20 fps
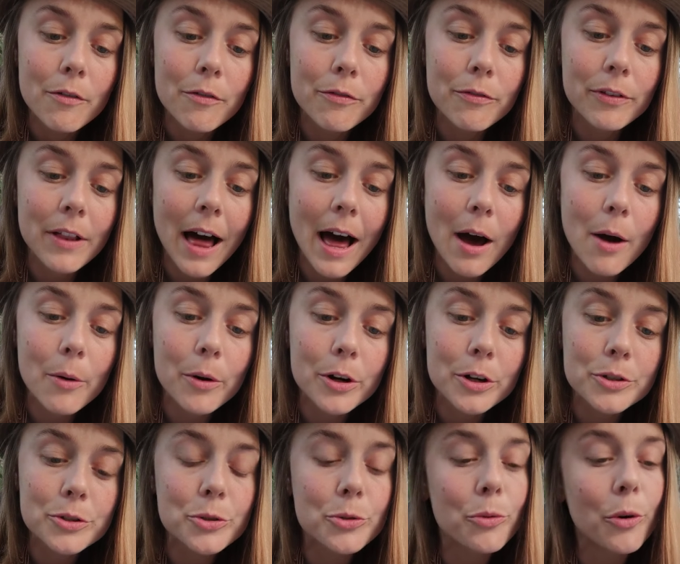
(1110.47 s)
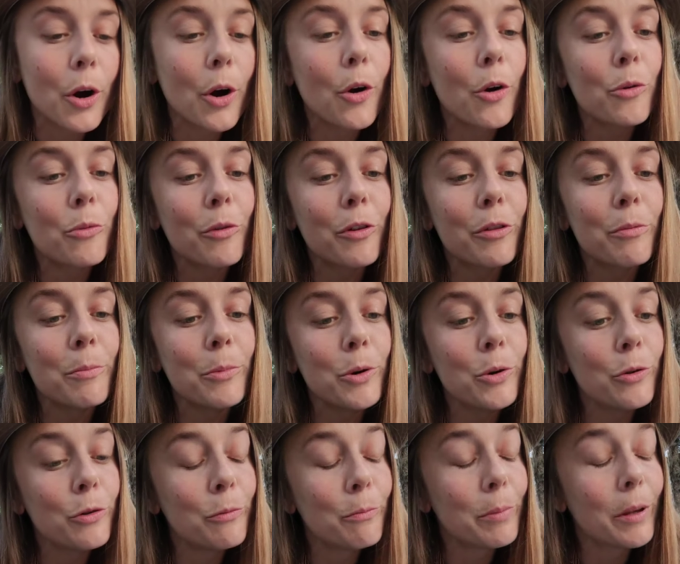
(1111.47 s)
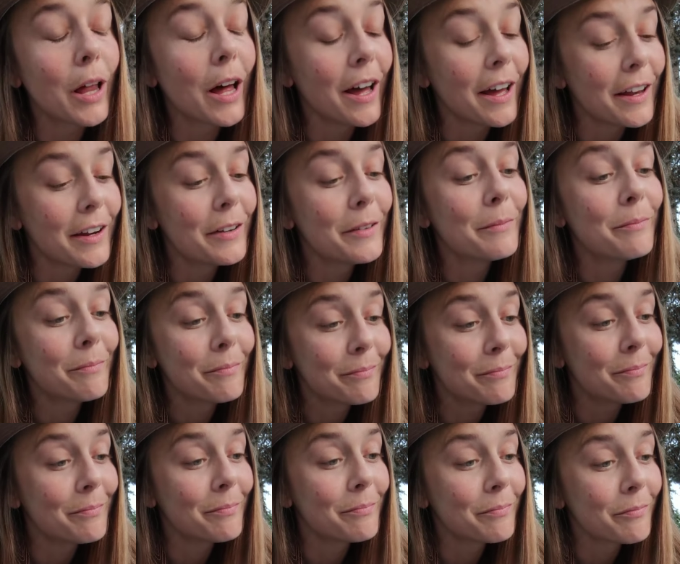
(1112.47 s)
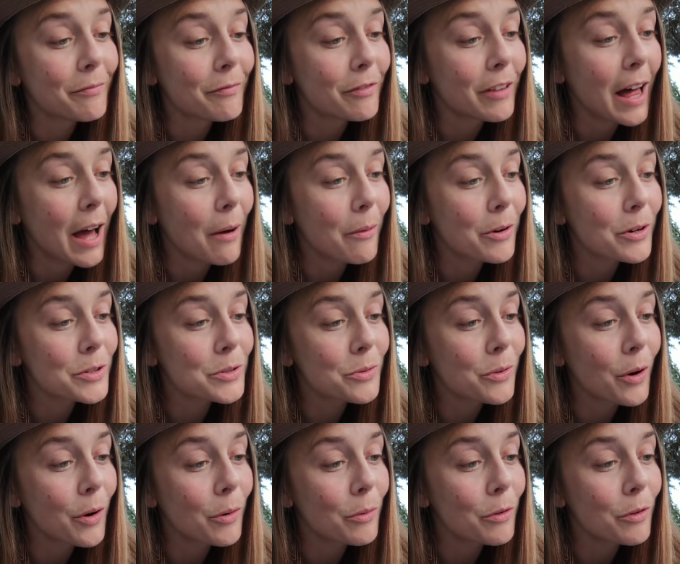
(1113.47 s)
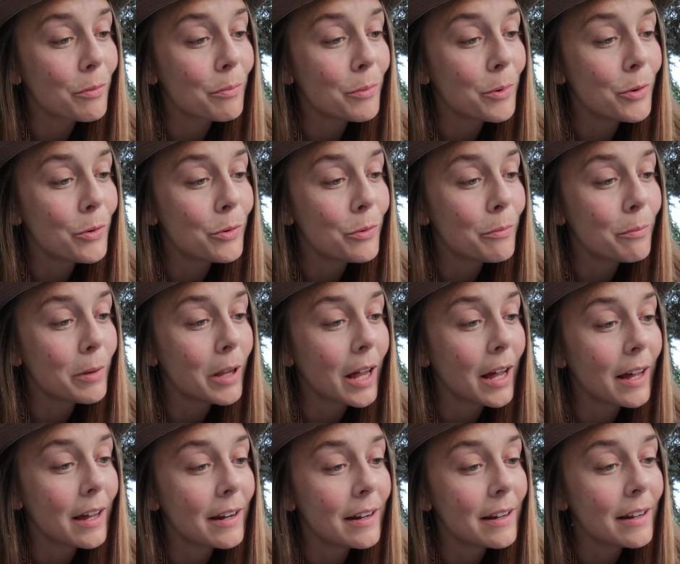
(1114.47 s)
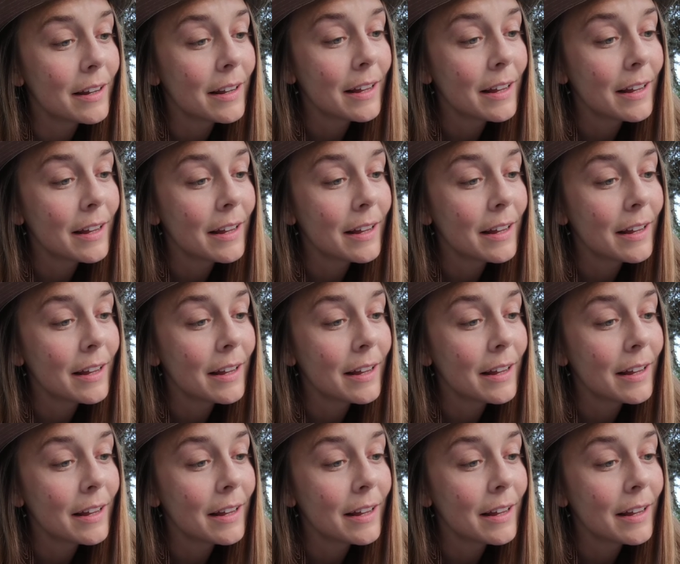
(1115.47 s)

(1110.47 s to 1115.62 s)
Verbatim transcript: Flowers grown with moon blood. Hmm, flowers grown with moon blood.